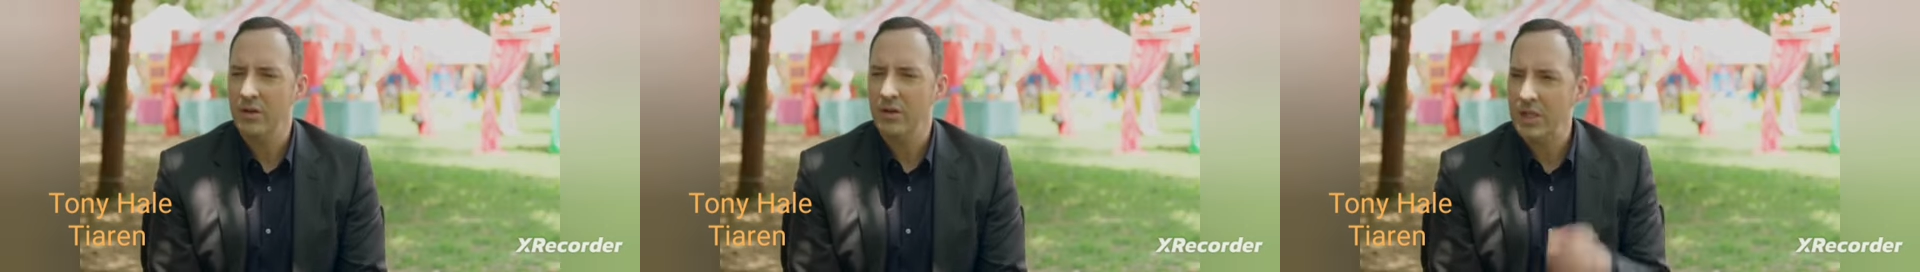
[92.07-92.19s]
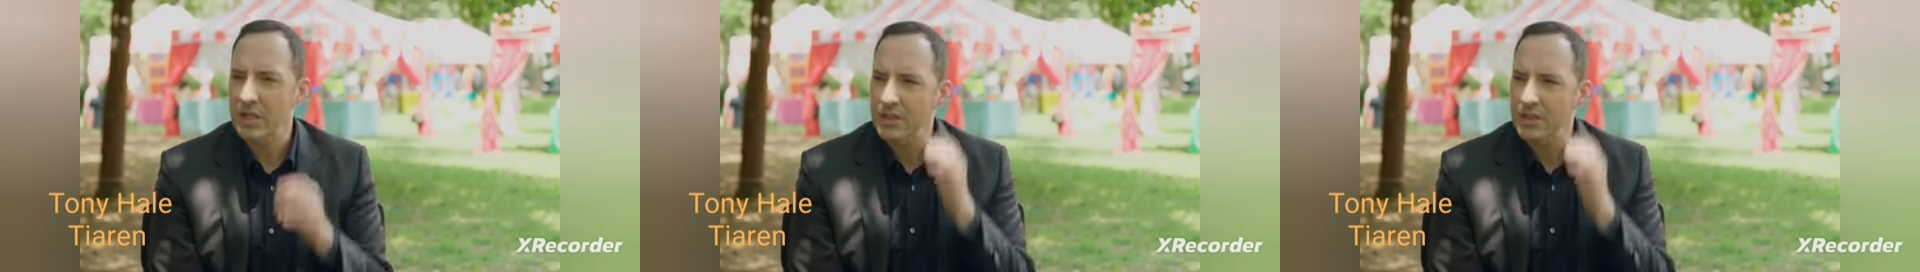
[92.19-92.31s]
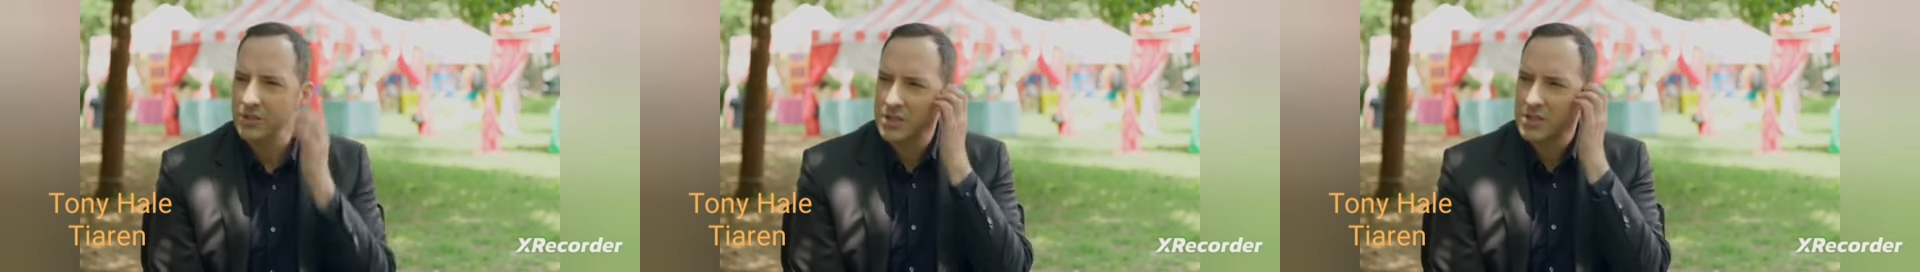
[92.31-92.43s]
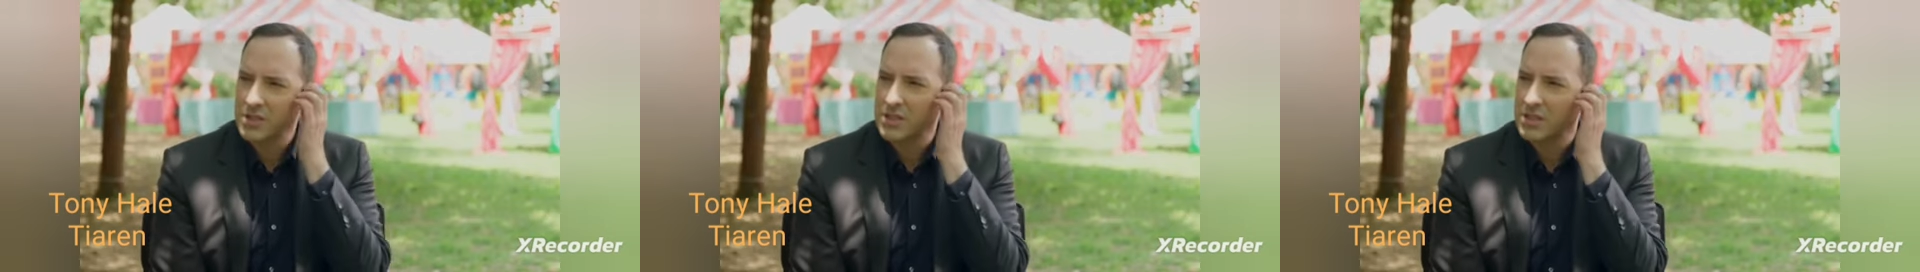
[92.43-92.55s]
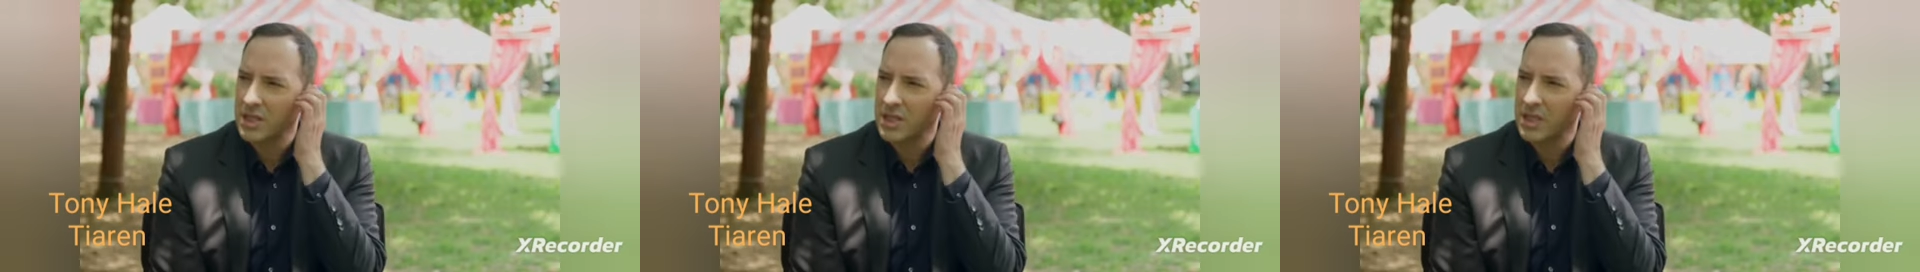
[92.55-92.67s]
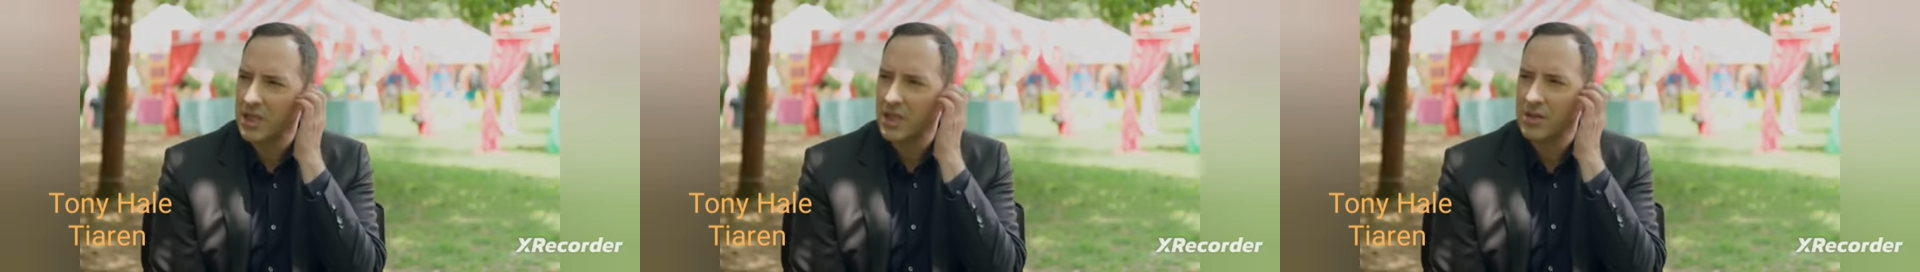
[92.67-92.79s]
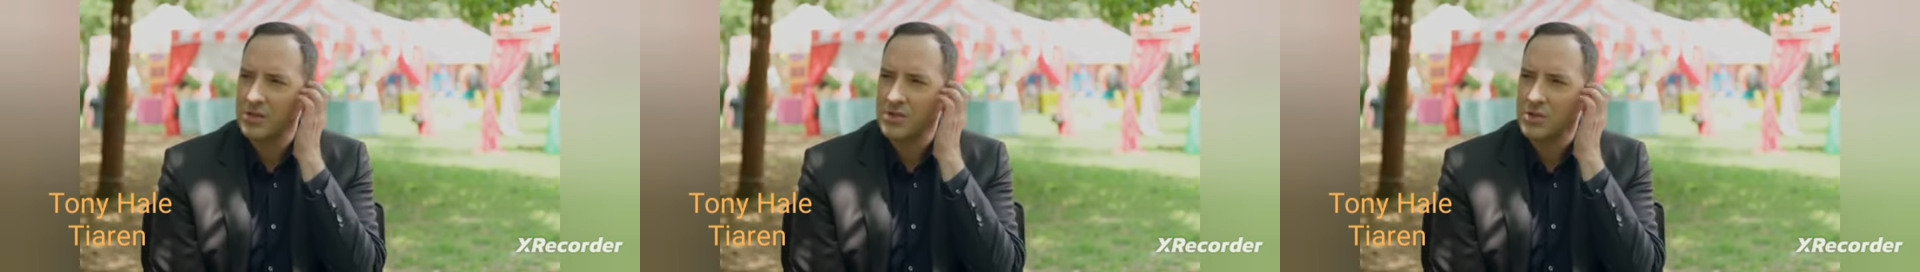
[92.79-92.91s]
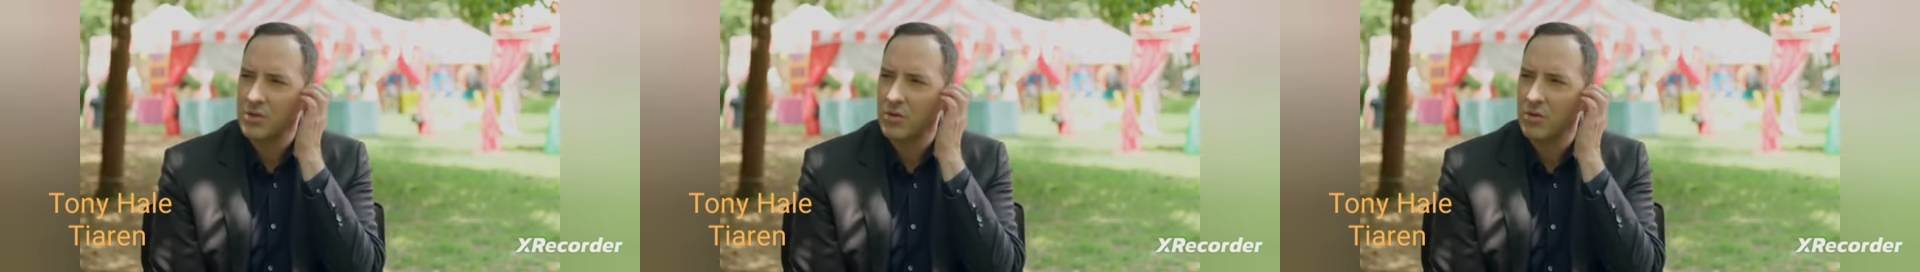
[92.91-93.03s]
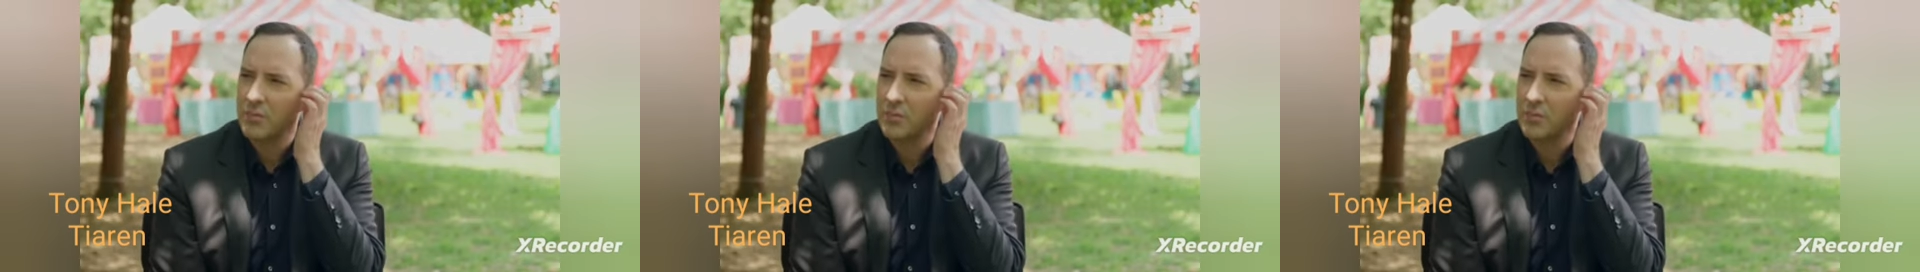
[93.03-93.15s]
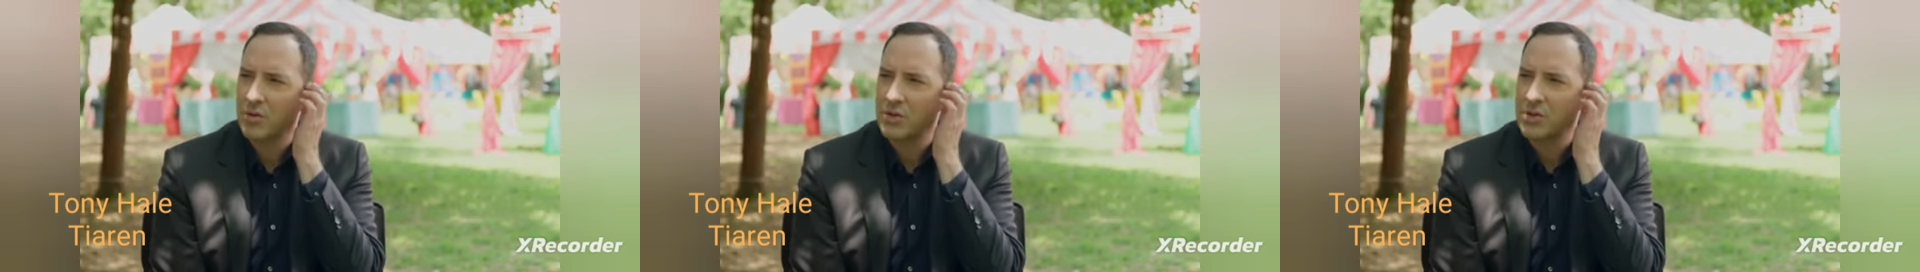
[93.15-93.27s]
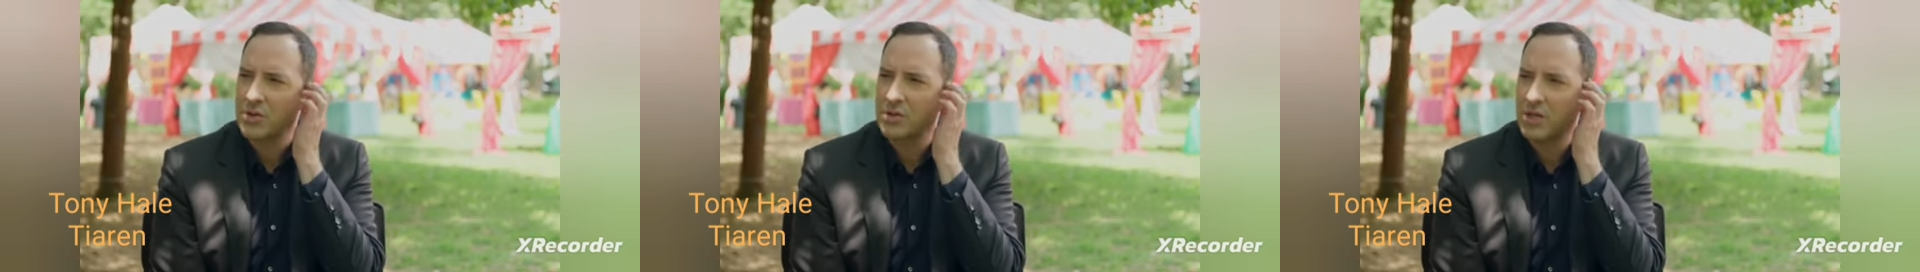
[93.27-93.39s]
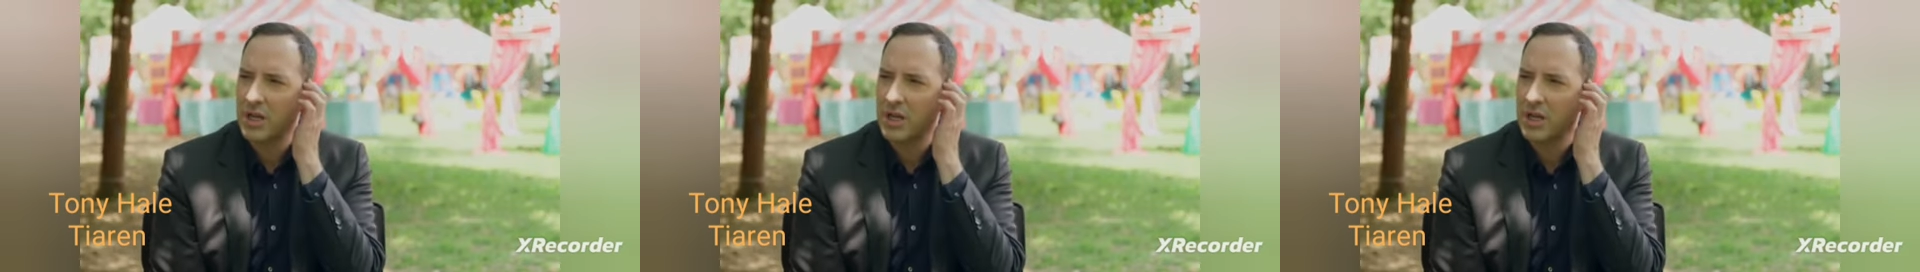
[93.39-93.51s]
he also
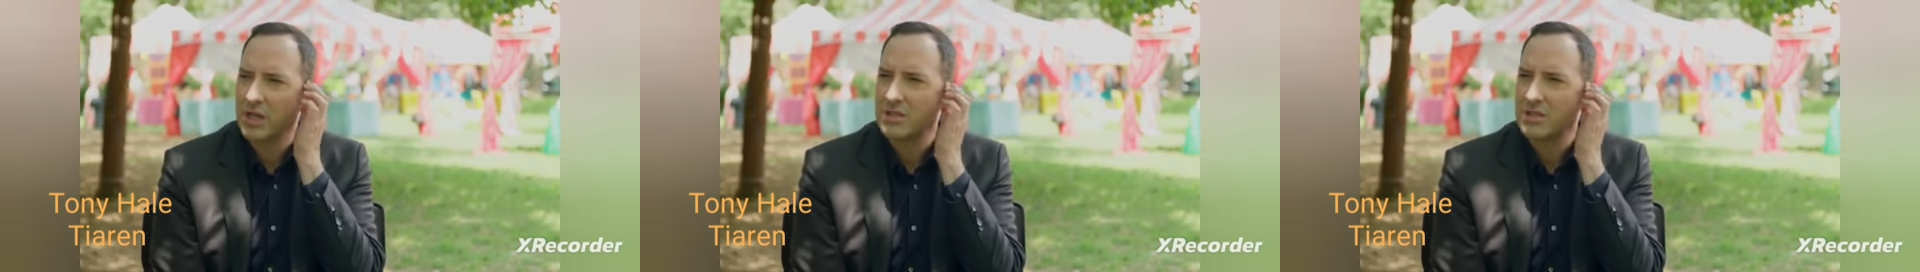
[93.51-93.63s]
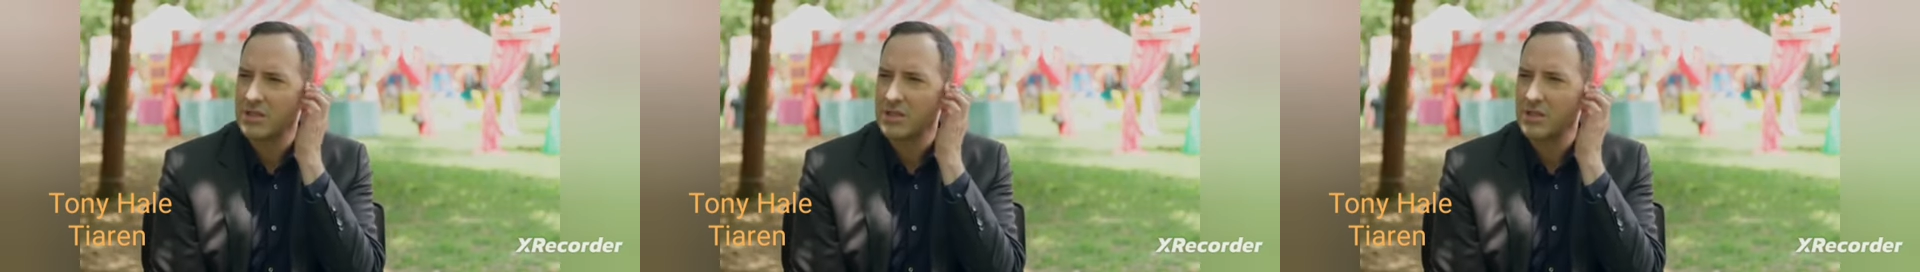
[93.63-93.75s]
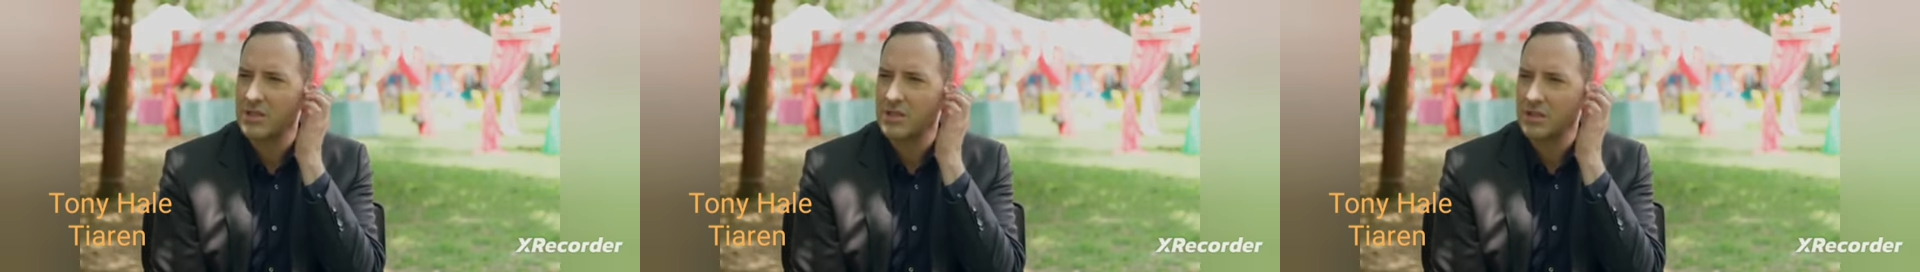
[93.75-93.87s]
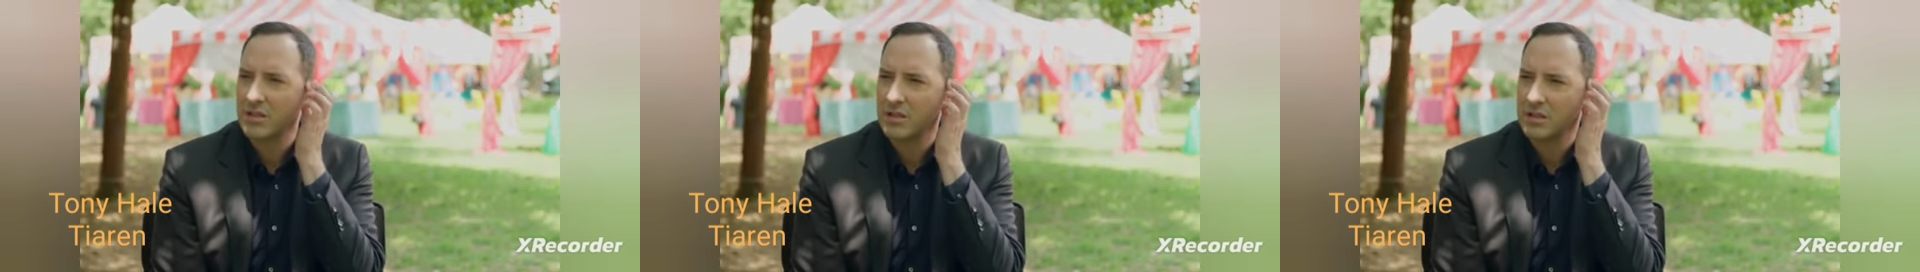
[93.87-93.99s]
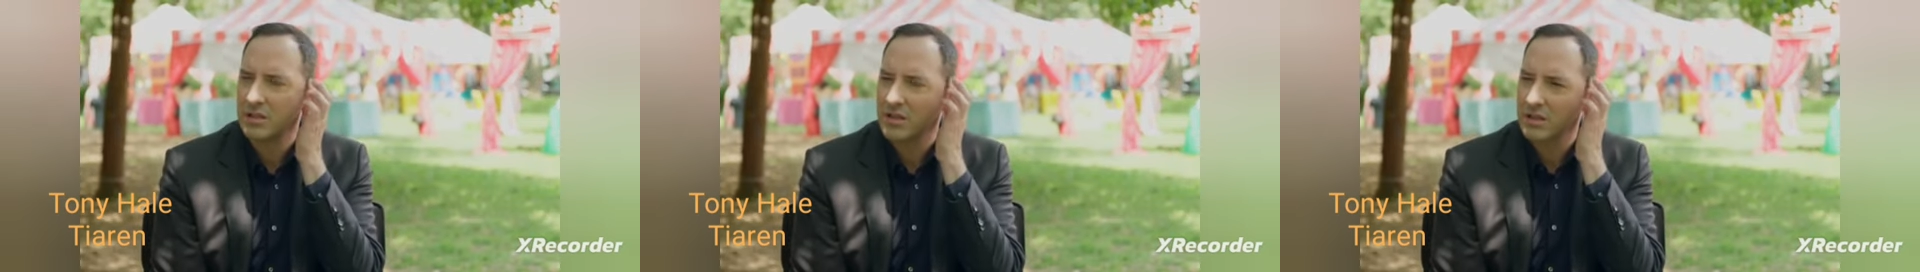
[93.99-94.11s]
appreciates